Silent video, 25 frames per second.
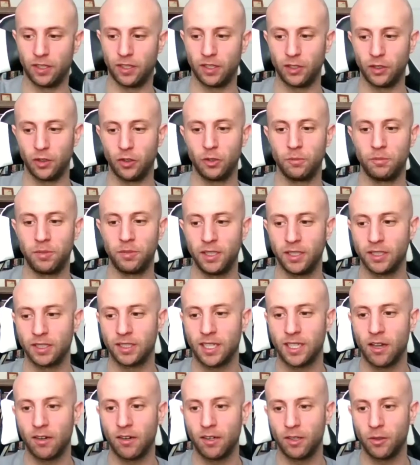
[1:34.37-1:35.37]
European
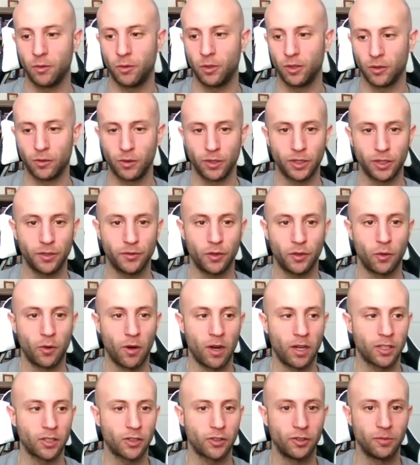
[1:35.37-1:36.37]
scouting with Christopher
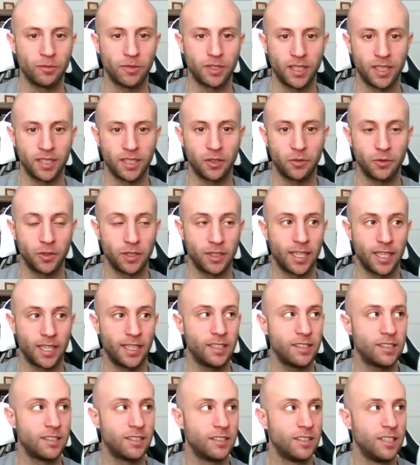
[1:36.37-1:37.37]
Rockstrom set to
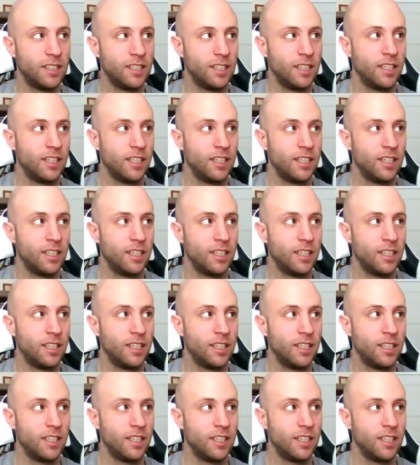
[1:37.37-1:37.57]
retire.